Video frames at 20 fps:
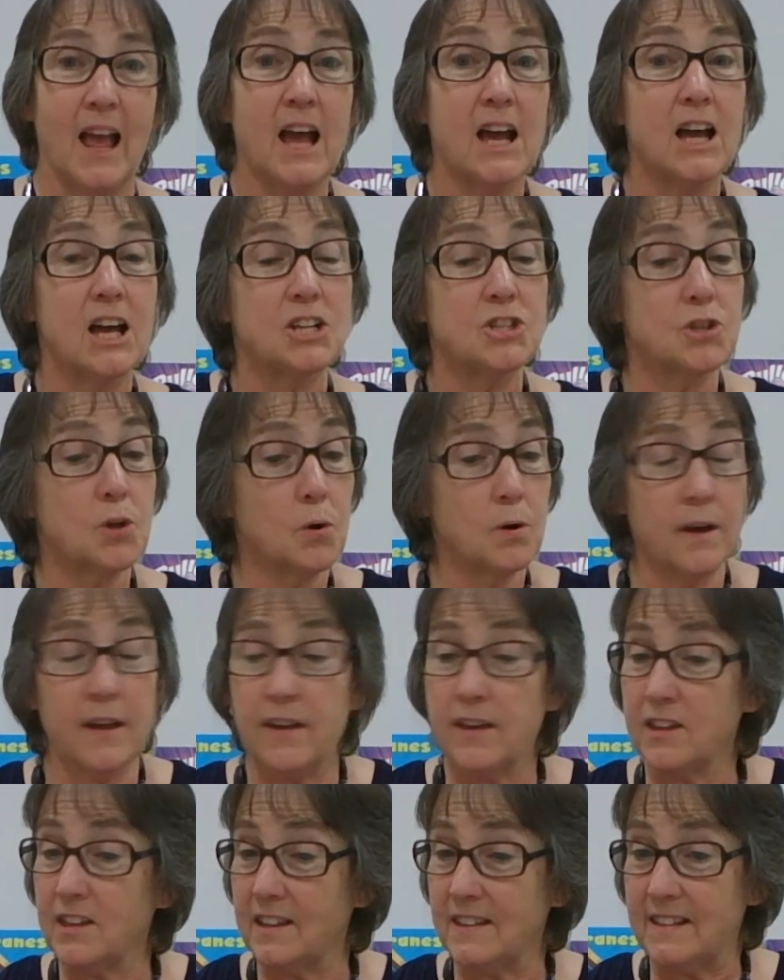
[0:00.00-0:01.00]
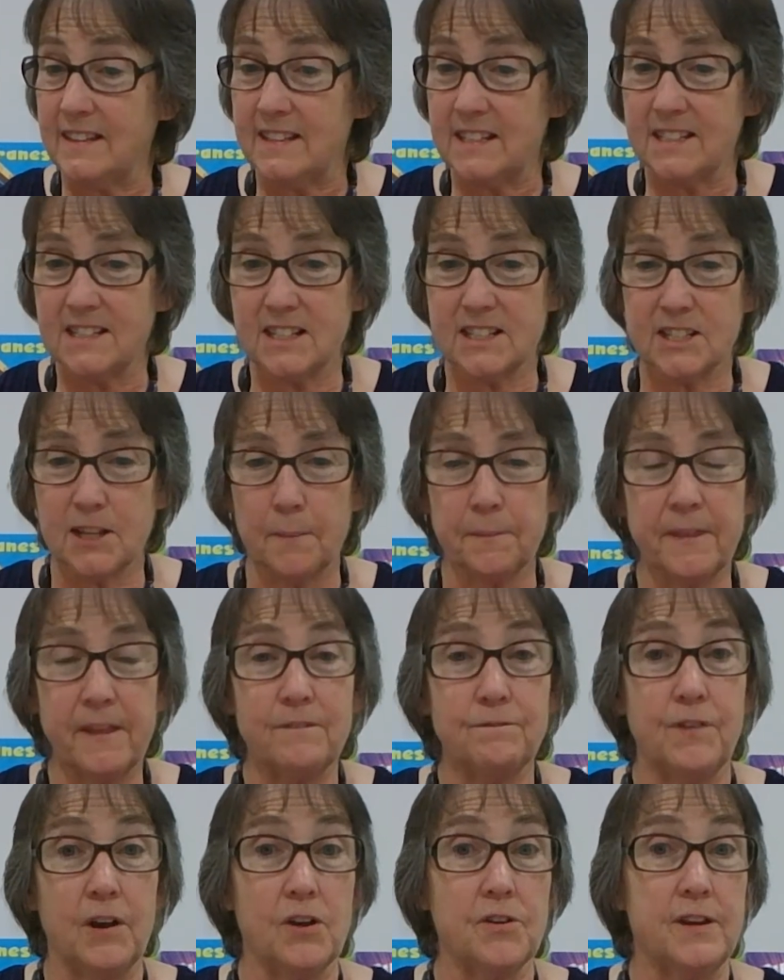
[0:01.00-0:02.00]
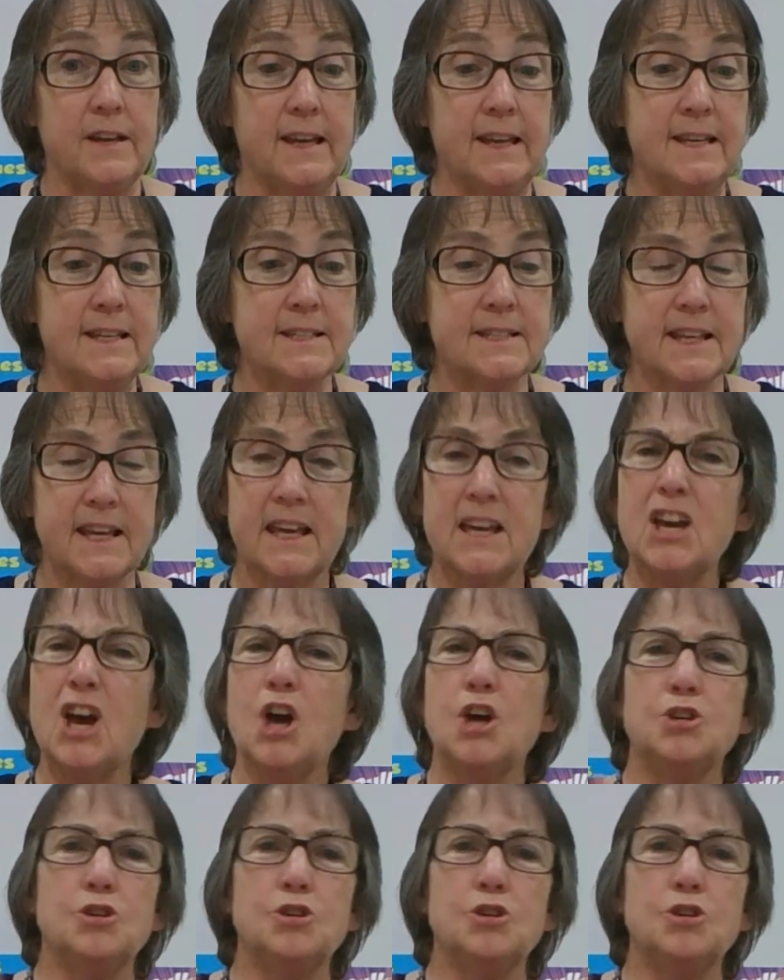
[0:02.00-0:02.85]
And so this is something very easy.